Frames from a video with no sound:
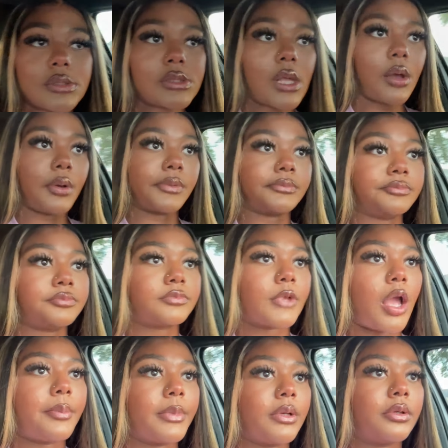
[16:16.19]
So,
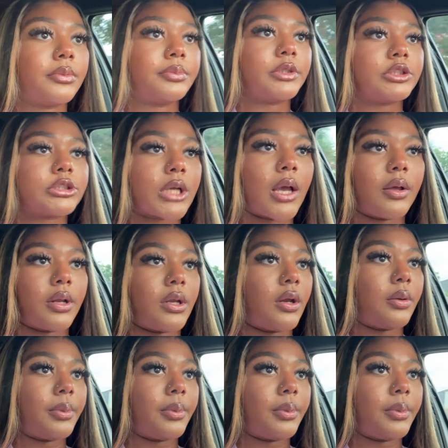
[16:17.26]
I'm gonna meet y'all there,